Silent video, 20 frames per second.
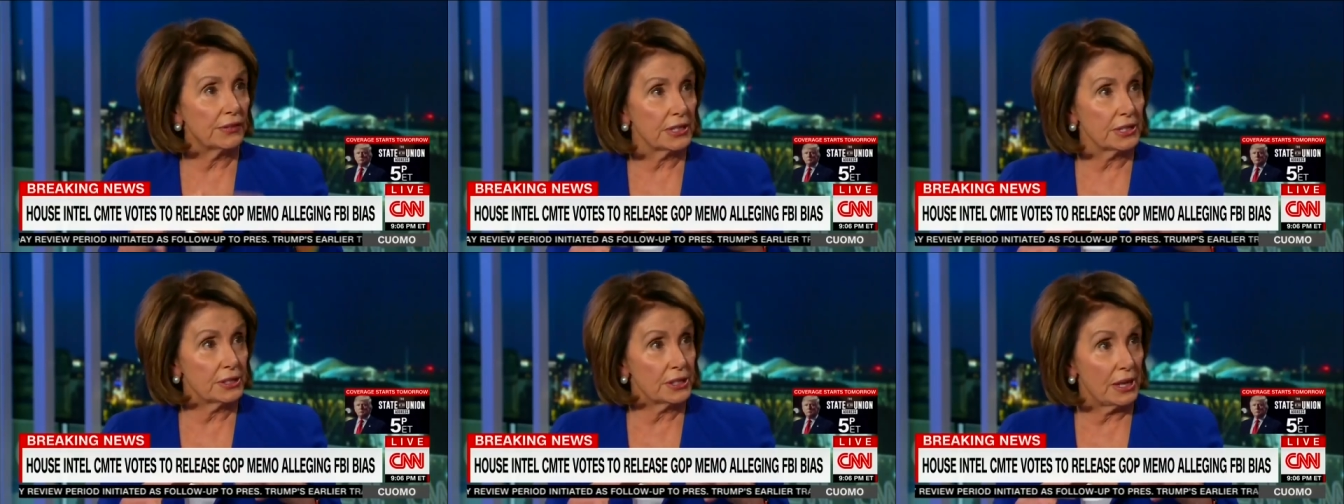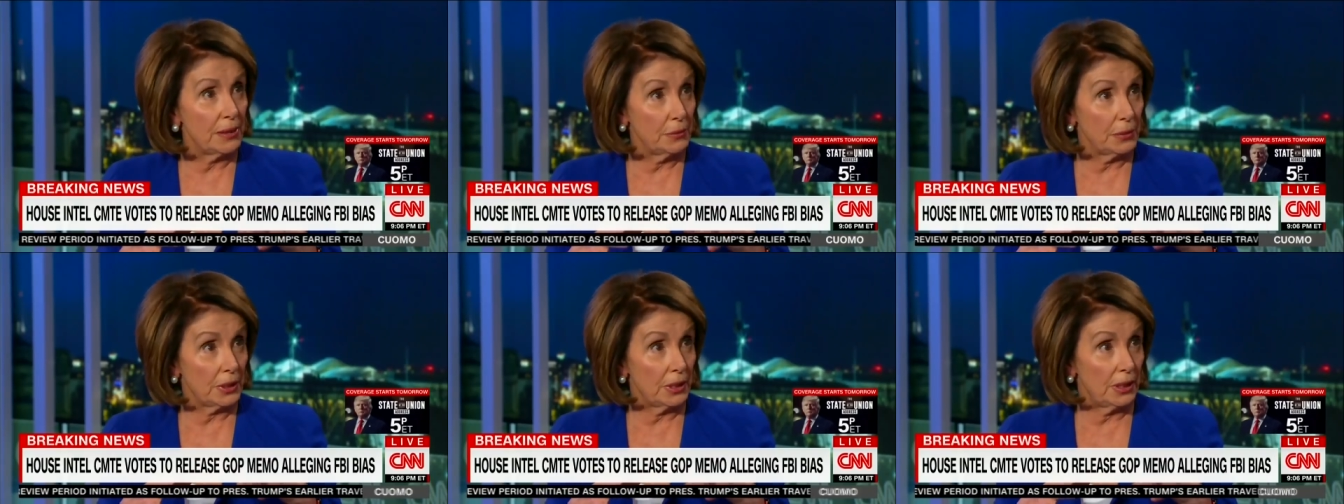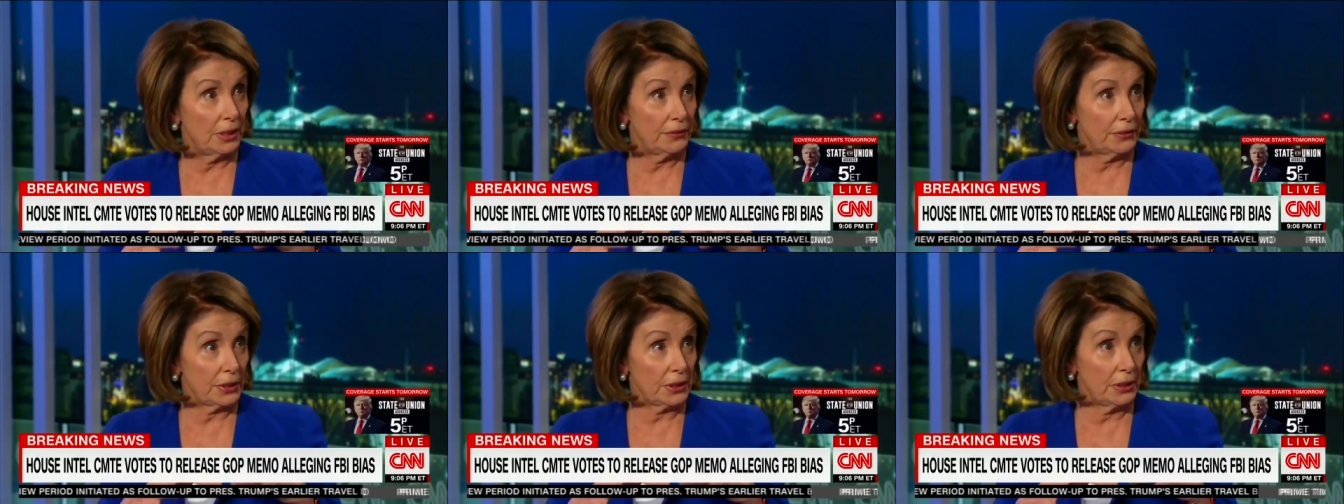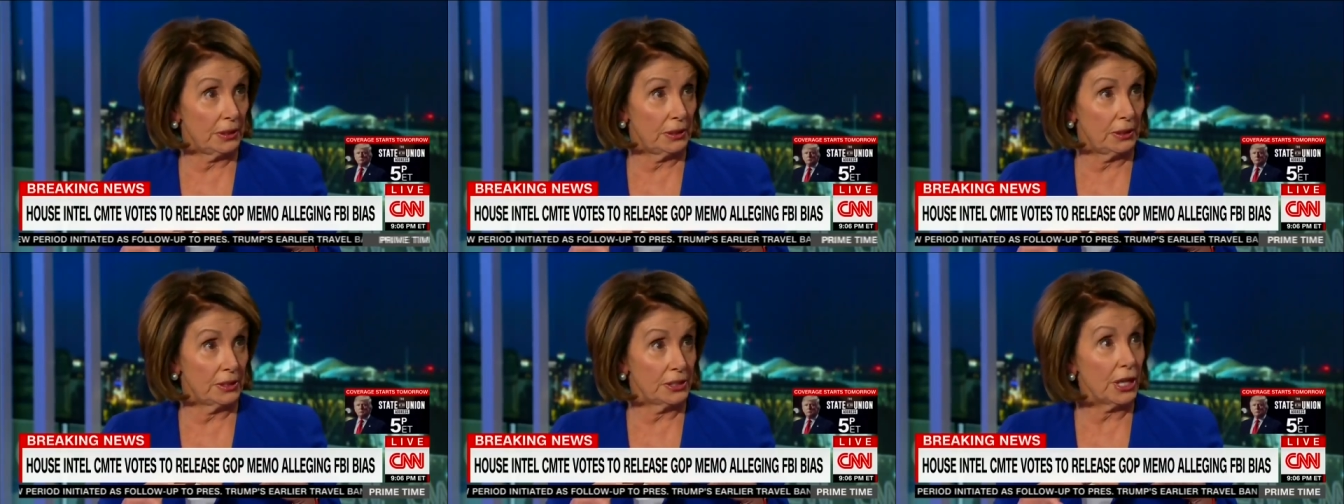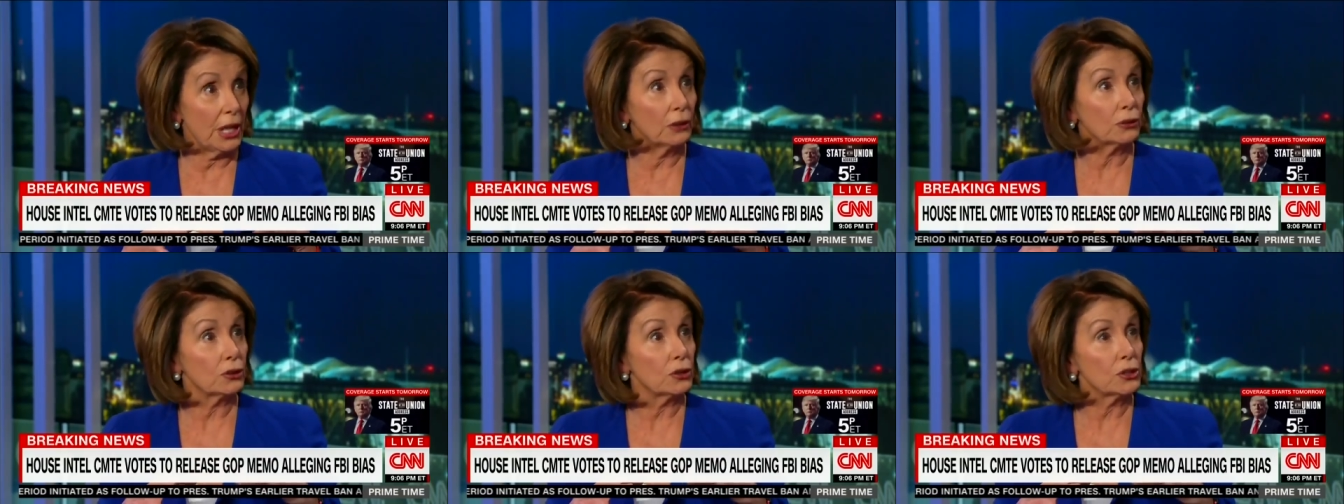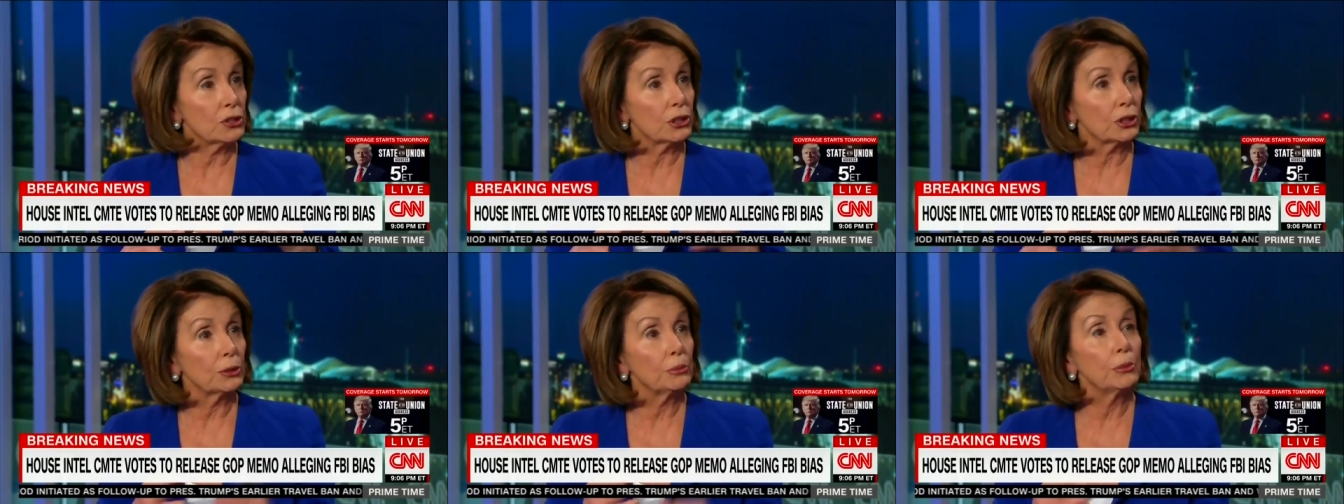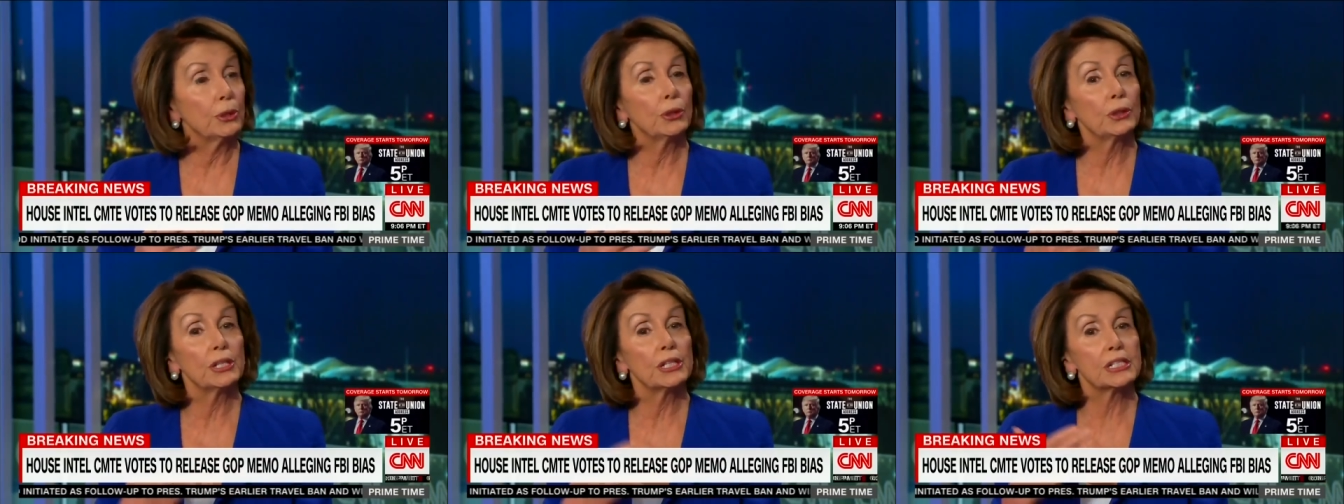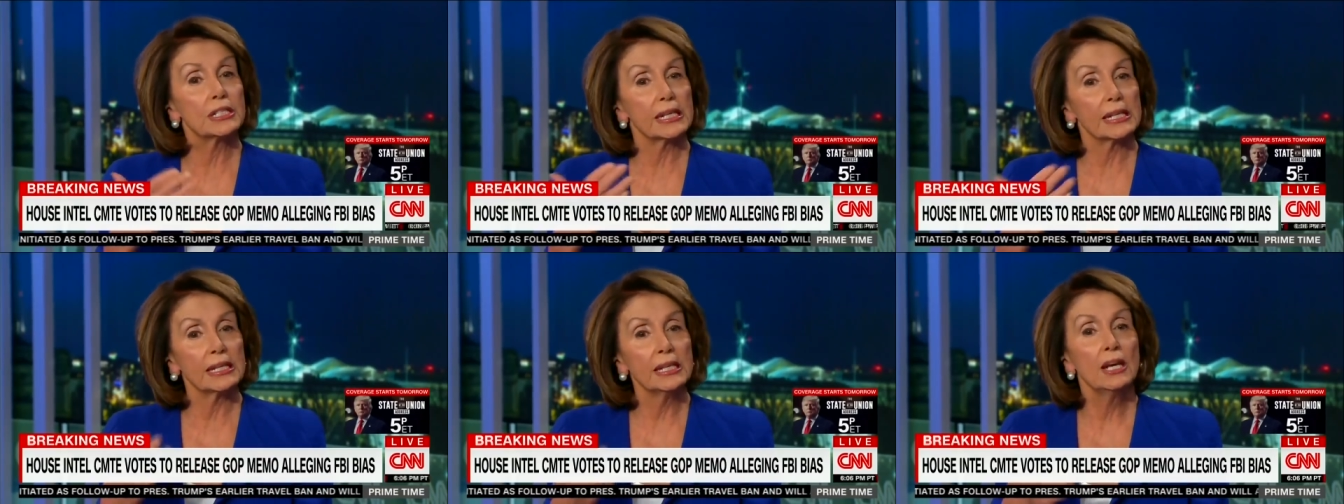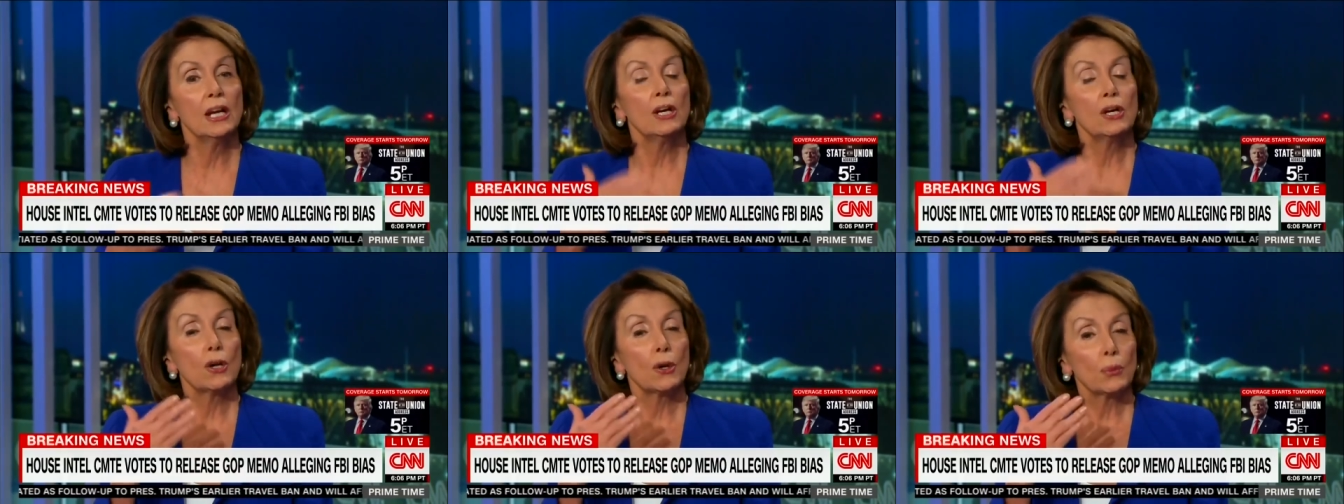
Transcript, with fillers: of the, of the intelligence community